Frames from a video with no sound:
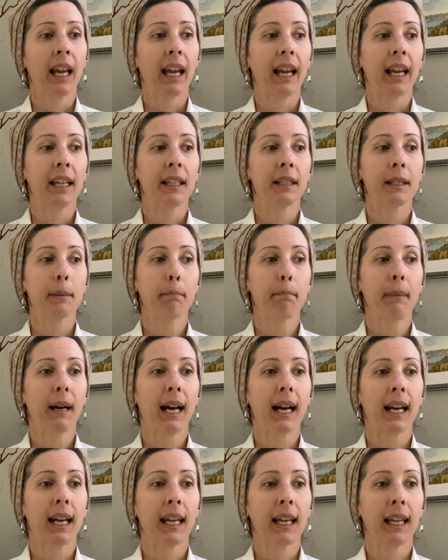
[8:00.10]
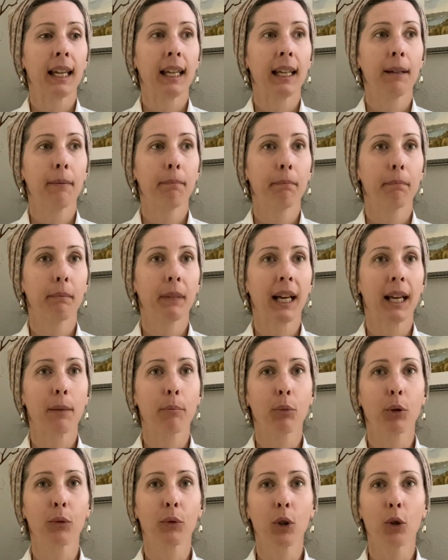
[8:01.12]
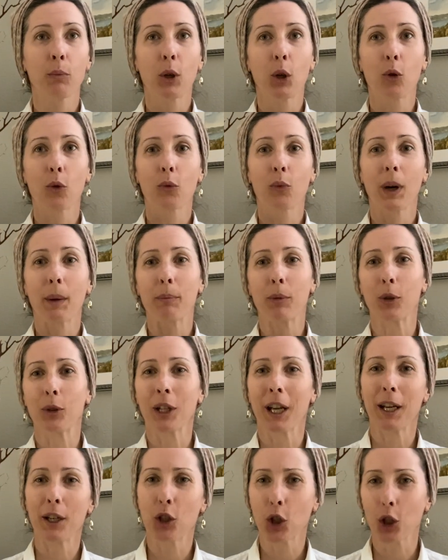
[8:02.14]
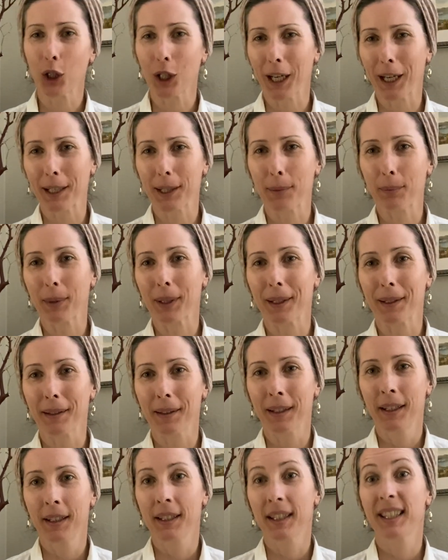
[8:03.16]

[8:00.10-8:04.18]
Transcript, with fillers: And my, my promo reputation has been